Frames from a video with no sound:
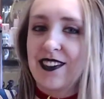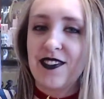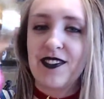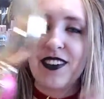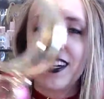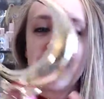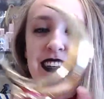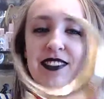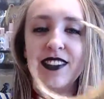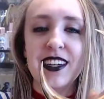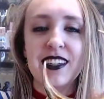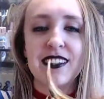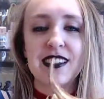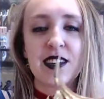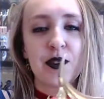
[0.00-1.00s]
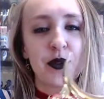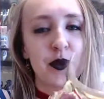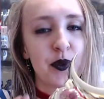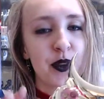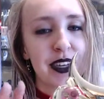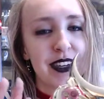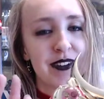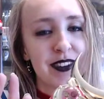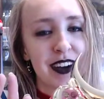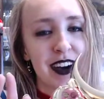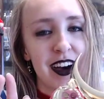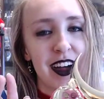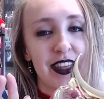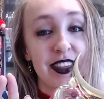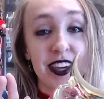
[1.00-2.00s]
very fancy, we've
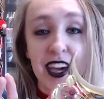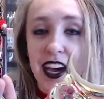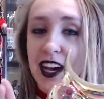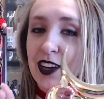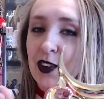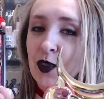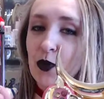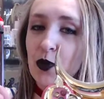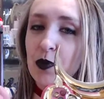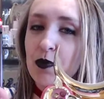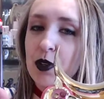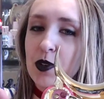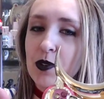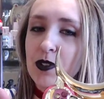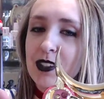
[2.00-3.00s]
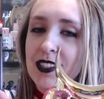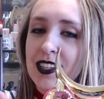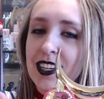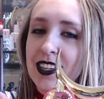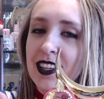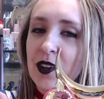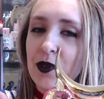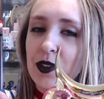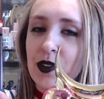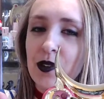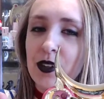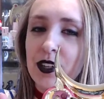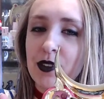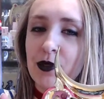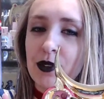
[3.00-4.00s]
got the actual moon stick that we're
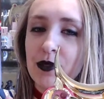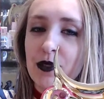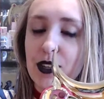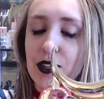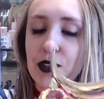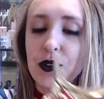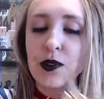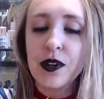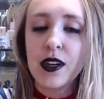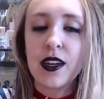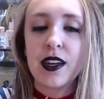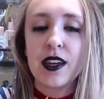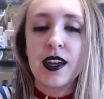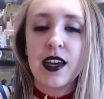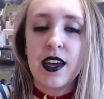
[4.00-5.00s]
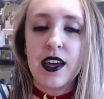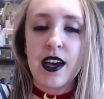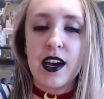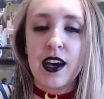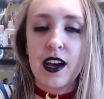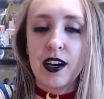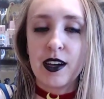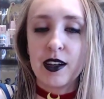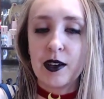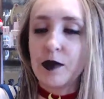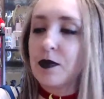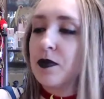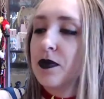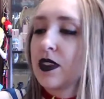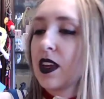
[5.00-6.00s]
going to review. And
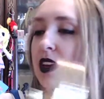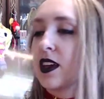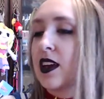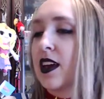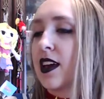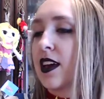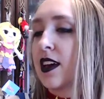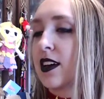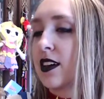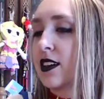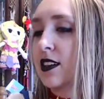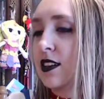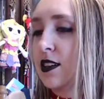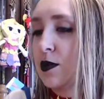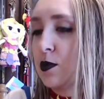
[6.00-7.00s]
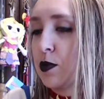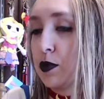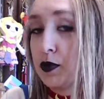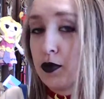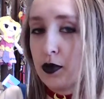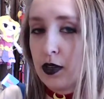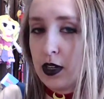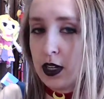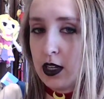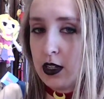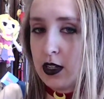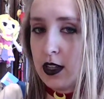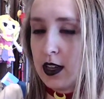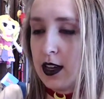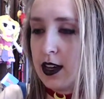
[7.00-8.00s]
before I get to
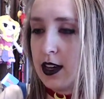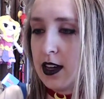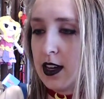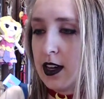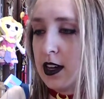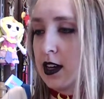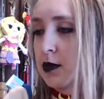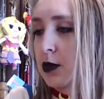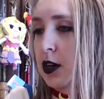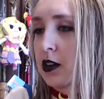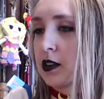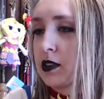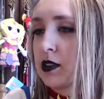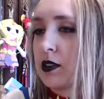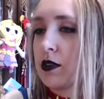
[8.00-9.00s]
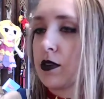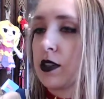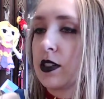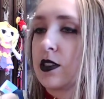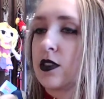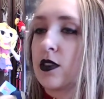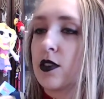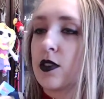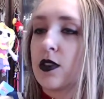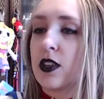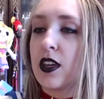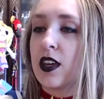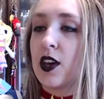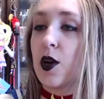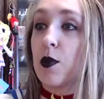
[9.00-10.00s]
that, I'm also going to do
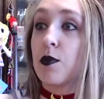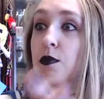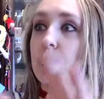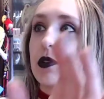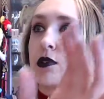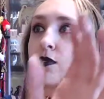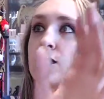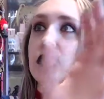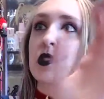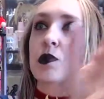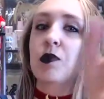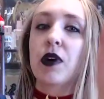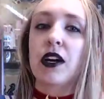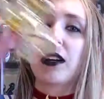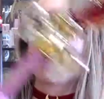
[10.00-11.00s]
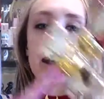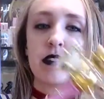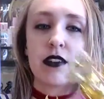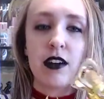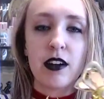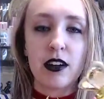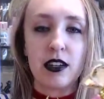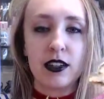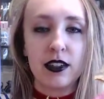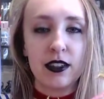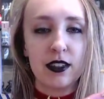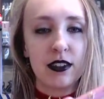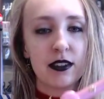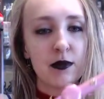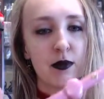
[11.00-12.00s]
the Moon Spiral Heart
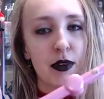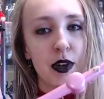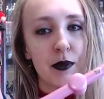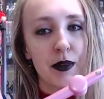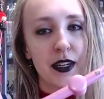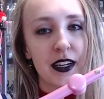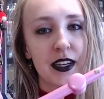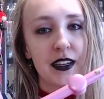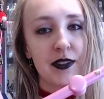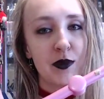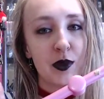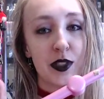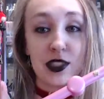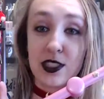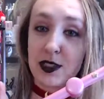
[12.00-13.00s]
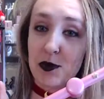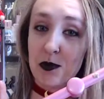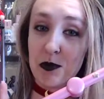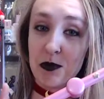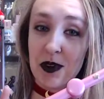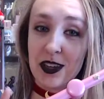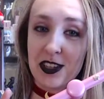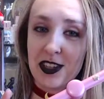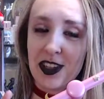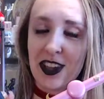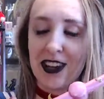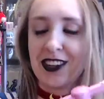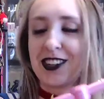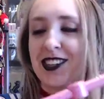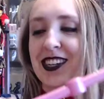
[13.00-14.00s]
Proplica, which is much
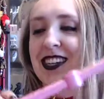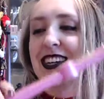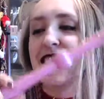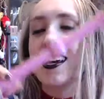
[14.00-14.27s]
larger,